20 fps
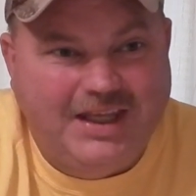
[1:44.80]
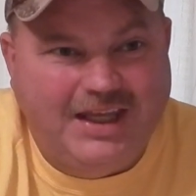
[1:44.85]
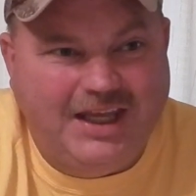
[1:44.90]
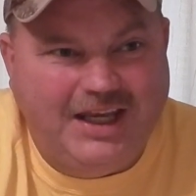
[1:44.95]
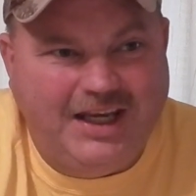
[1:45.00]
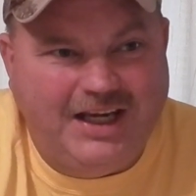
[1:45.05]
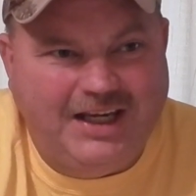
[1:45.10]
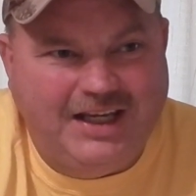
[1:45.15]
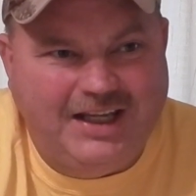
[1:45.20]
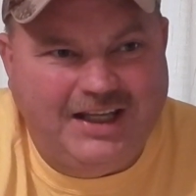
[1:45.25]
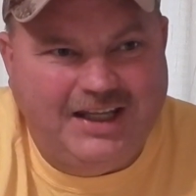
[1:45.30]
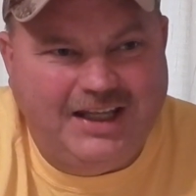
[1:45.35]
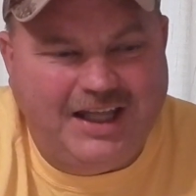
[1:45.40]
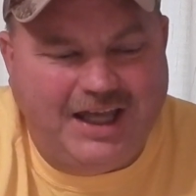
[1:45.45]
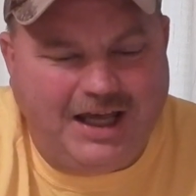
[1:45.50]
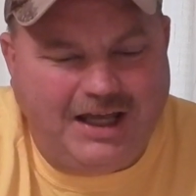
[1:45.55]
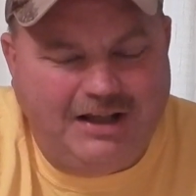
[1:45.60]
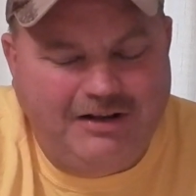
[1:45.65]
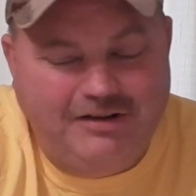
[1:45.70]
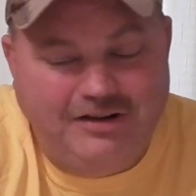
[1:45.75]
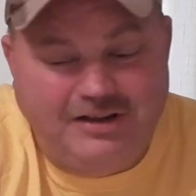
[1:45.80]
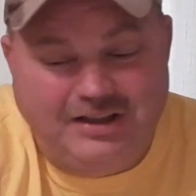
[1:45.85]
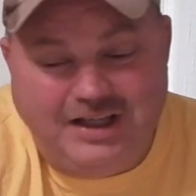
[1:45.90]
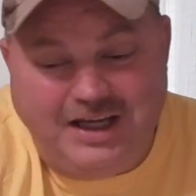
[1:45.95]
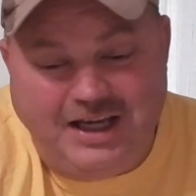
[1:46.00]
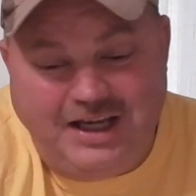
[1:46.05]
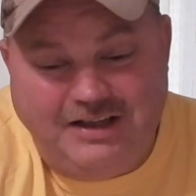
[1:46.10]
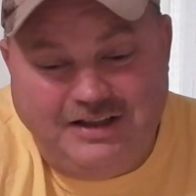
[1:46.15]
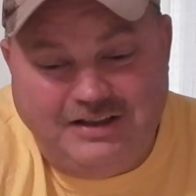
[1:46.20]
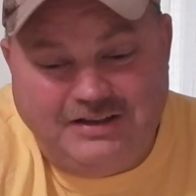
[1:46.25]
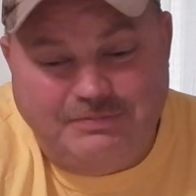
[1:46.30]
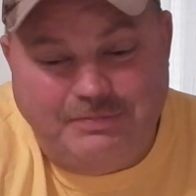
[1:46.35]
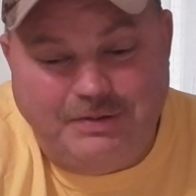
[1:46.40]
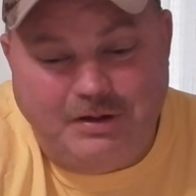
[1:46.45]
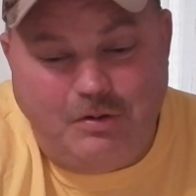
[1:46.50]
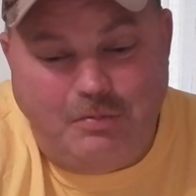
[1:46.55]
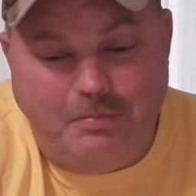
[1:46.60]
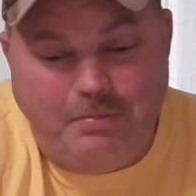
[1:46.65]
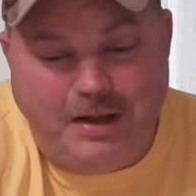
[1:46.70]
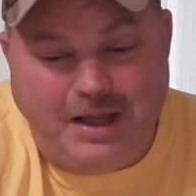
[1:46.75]
And I look down, it's a
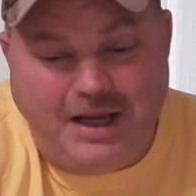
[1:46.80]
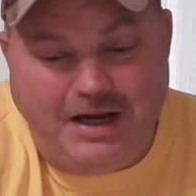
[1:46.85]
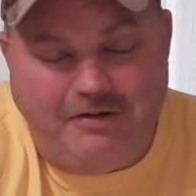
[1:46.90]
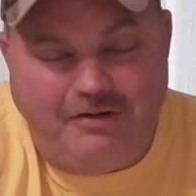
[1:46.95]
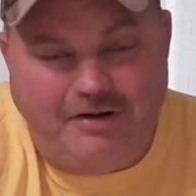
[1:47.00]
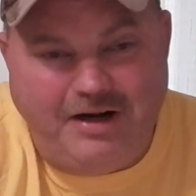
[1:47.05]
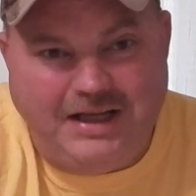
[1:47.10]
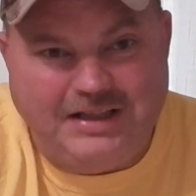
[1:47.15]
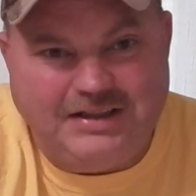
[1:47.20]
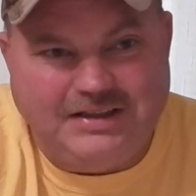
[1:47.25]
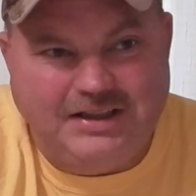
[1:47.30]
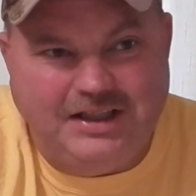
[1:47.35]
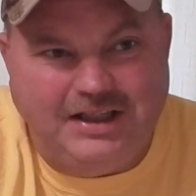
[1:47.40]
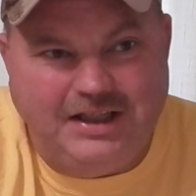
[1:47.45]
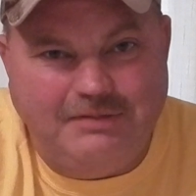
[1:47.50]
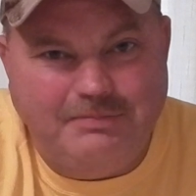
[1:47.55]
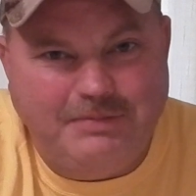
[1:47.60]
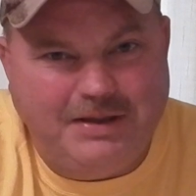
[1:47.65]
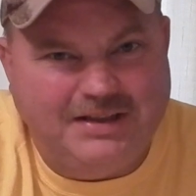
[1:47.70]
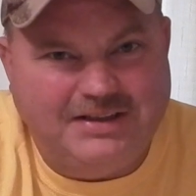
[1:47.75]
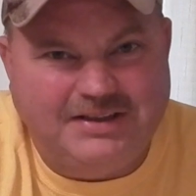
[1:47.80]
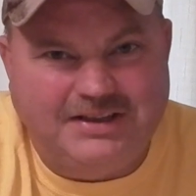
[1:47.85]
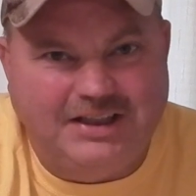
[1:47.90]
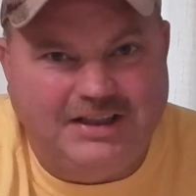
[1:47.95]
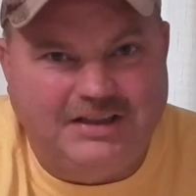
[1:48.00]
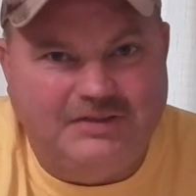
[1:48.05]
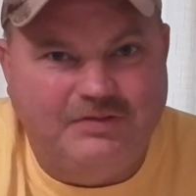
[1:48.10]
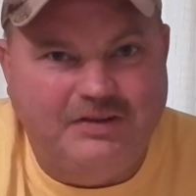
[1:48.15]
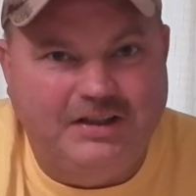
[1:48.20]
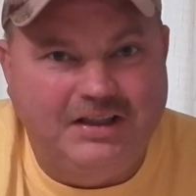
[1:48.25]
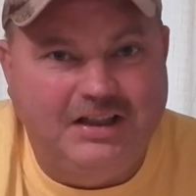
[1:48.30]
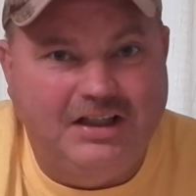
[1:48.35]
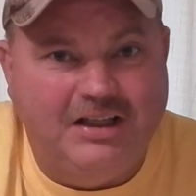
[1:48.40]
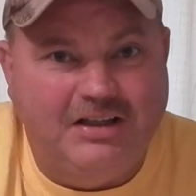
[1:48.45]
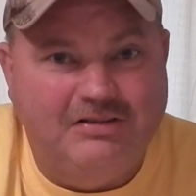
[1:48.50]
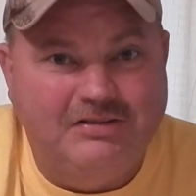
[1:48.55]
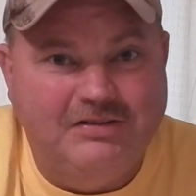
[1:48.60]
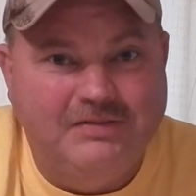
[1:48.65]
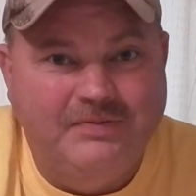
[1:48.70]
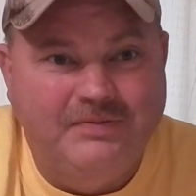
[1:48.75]
big old black rat snake, about 6 feet
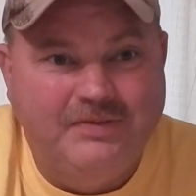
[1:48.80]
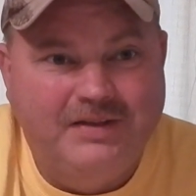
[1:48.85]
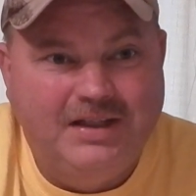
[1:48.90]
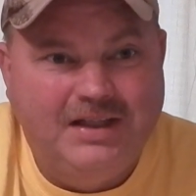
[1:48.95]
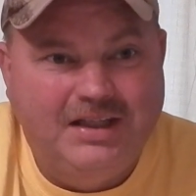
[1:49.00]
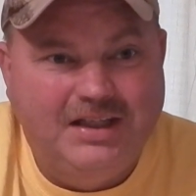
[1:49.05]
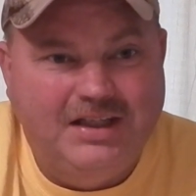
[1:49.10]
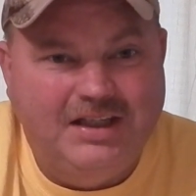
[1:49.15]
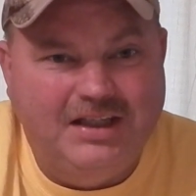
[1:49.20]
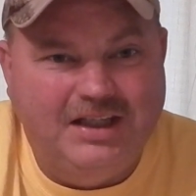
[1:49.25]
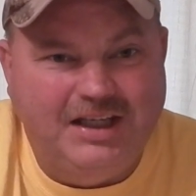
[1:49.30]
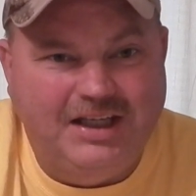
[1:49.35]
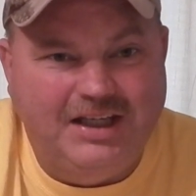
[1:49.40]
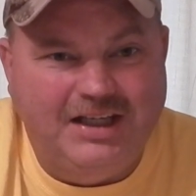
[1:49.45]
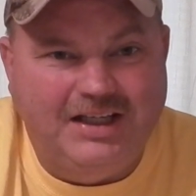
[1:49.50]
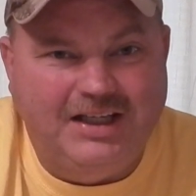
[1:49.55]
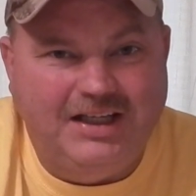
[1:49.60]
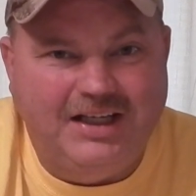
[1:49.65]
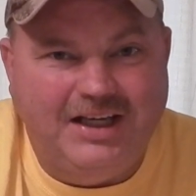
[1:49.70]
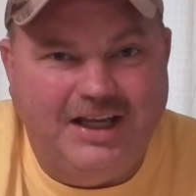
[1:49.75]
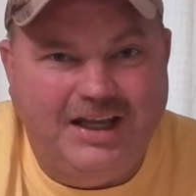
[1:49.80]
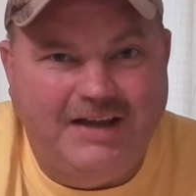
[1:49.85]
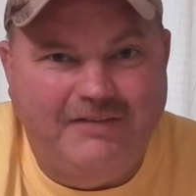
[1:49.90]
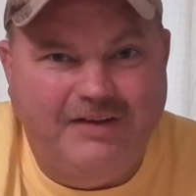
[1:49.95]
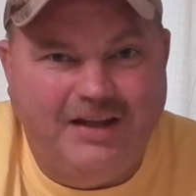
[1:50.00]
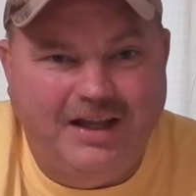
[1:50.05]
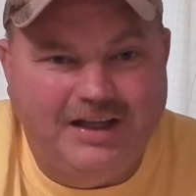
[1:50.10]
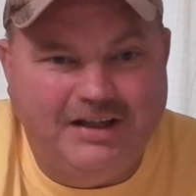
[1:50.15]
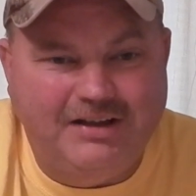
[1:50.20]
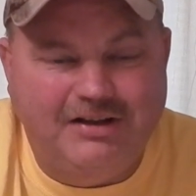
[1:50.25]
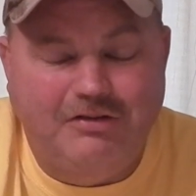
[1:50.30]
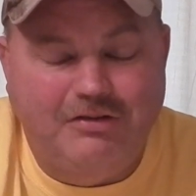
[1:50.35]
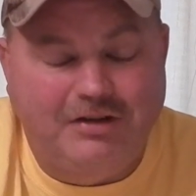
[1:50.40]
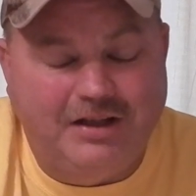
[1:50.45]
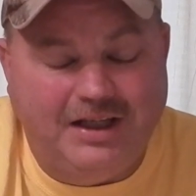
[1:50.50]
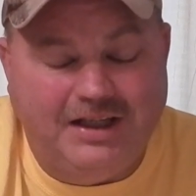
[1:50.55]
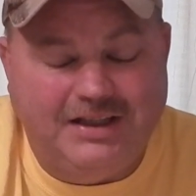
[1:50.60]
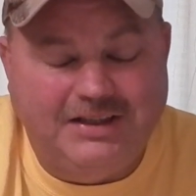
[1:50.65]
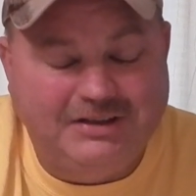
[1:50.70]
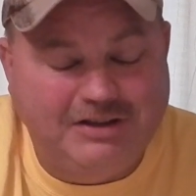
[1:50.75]
long. And I'm like,
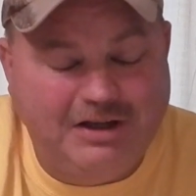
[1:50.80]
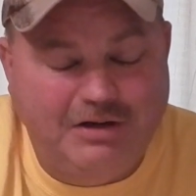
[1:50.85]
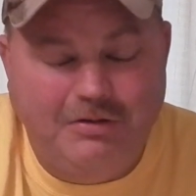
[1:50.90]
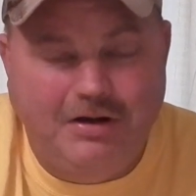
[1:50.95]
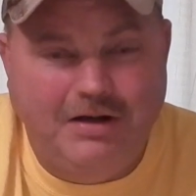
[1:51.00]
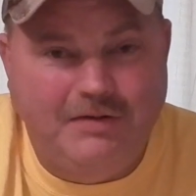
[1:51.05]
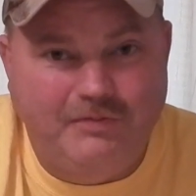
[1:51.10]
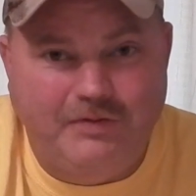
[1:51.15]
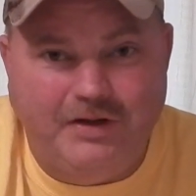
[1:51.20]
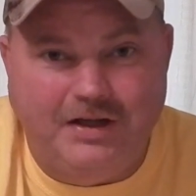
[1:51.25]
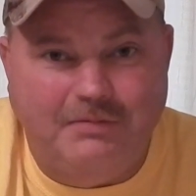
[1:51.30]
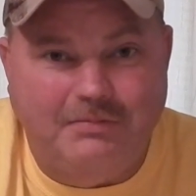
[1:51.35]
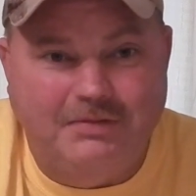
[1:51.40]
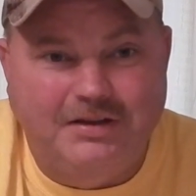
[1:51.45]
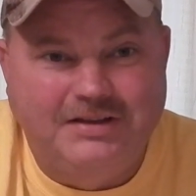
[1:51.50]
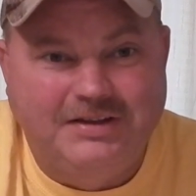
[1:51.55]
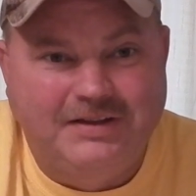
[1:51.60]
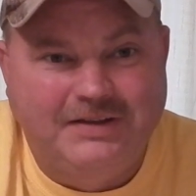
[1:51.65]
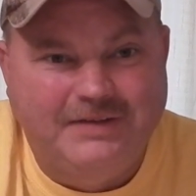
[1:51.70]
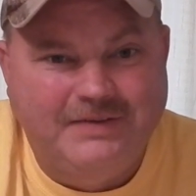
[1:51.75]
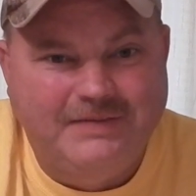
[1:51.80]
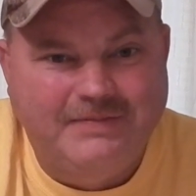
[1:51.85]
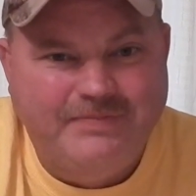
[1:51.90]
okay, so it wasn't venomous.